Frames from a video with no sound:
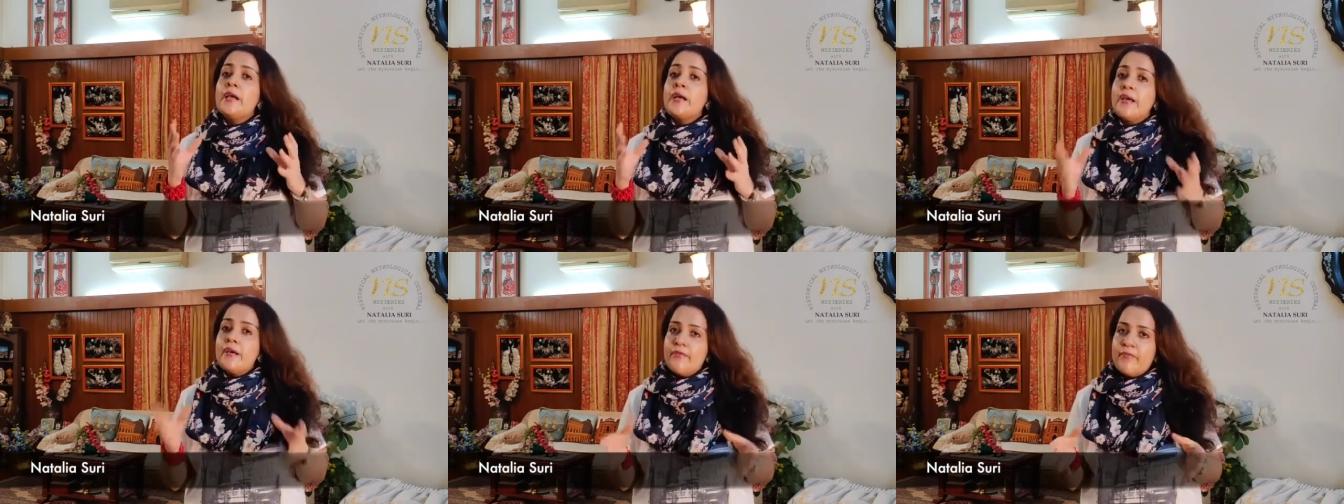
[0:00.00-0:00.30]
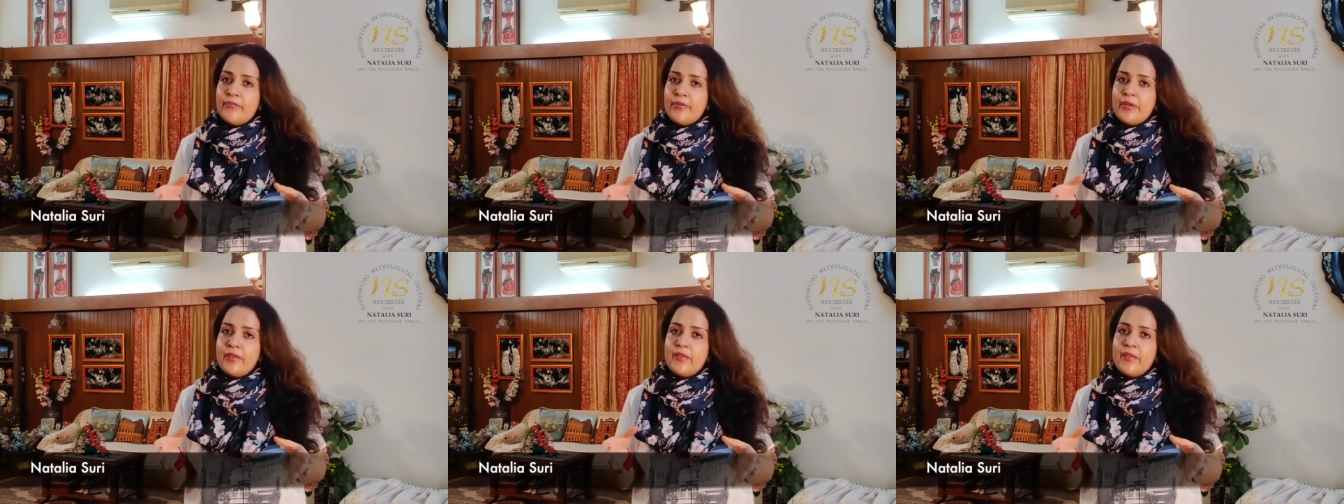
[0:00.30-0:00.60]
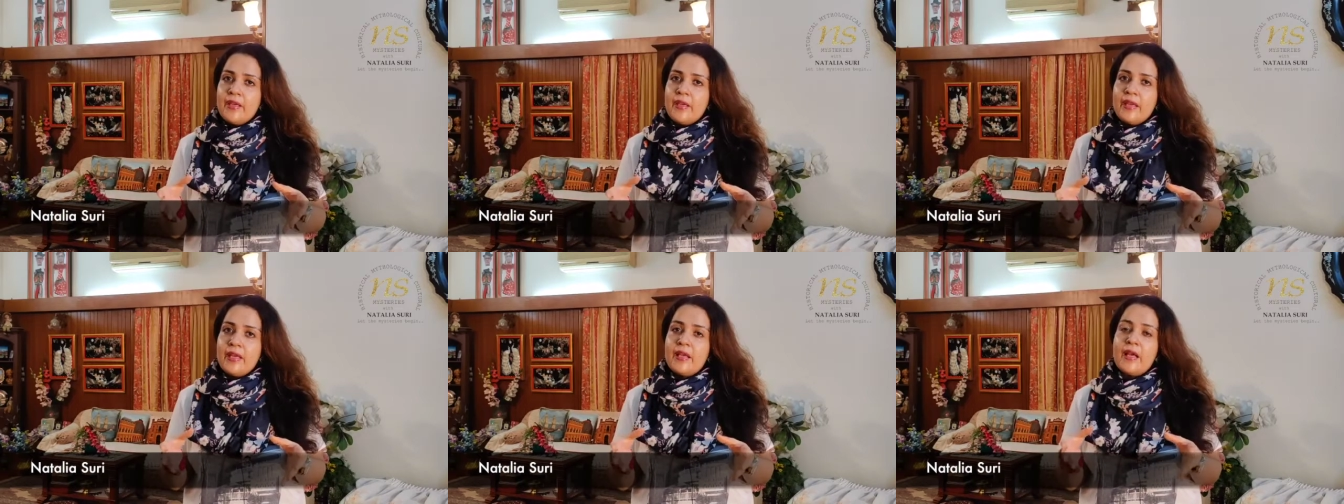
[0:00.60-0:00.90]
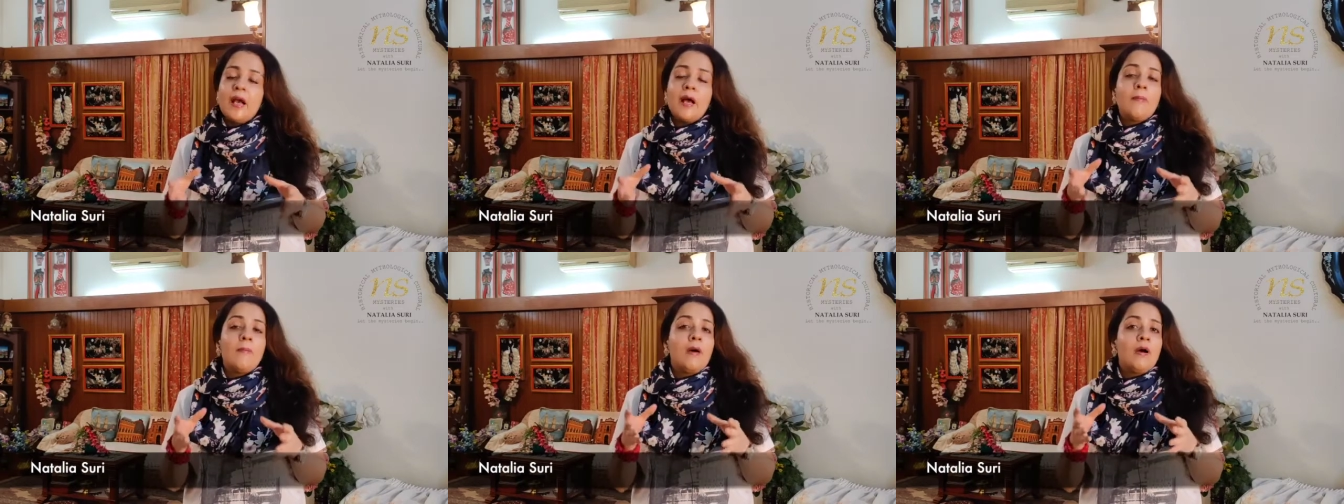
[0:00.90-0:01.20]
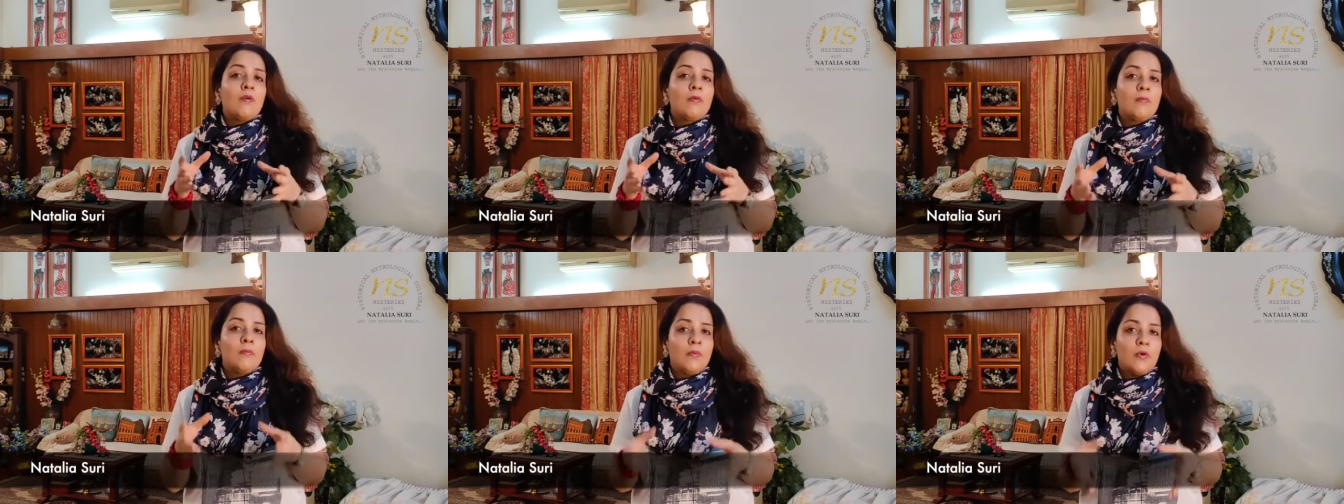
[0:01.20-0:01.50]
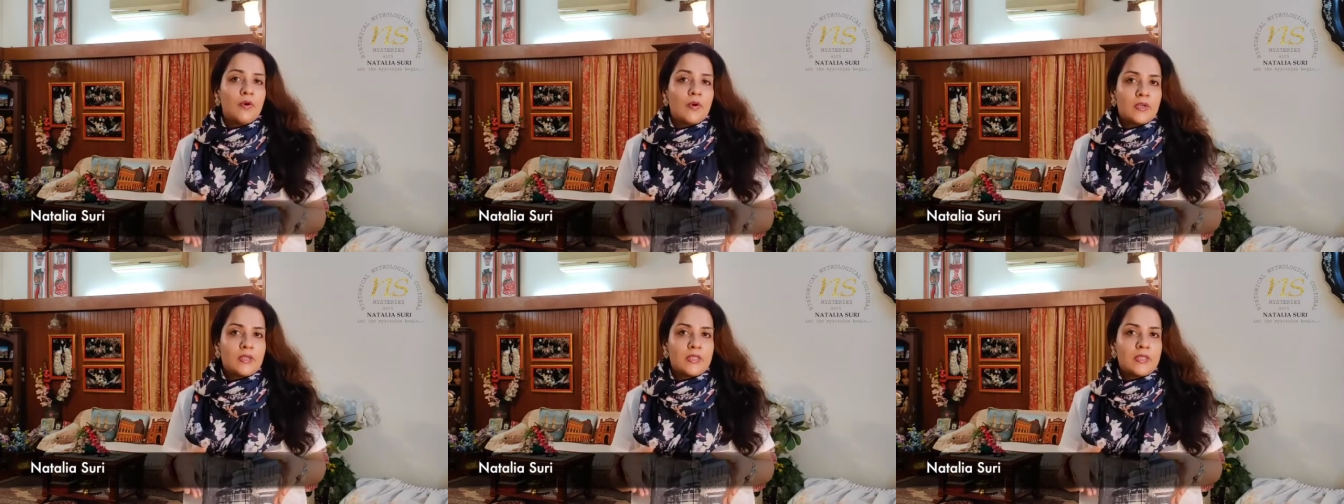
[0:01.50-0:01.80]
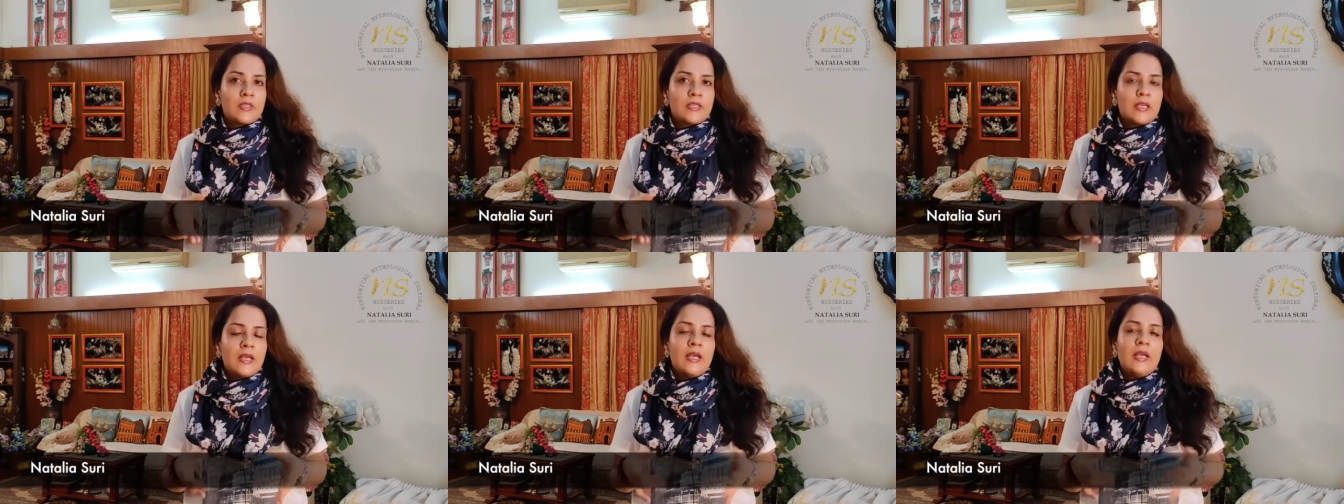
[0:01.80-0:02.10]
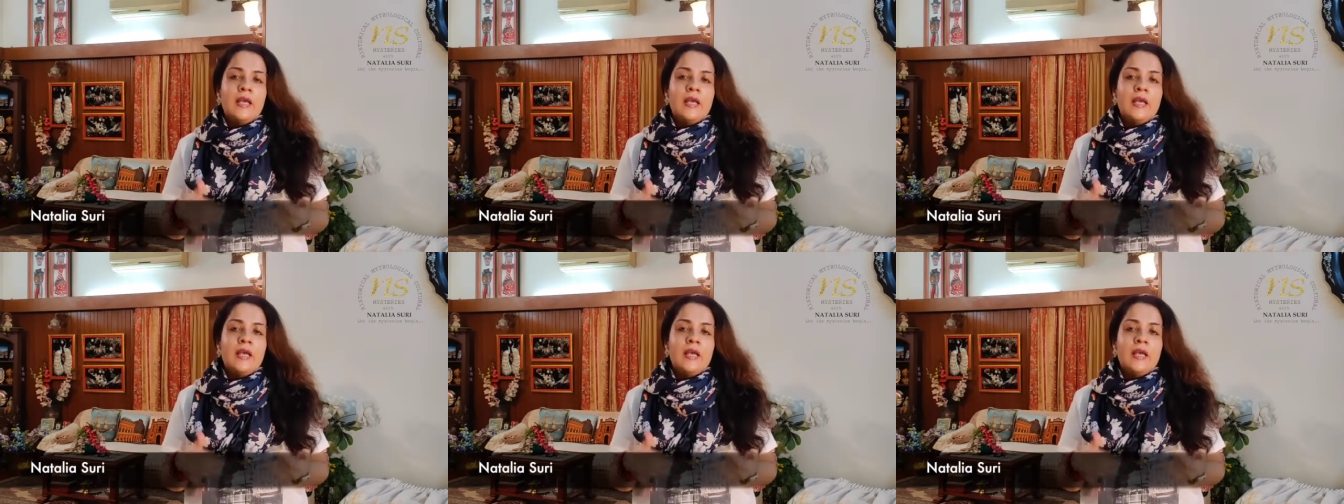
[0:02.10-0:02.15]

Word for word: everything about books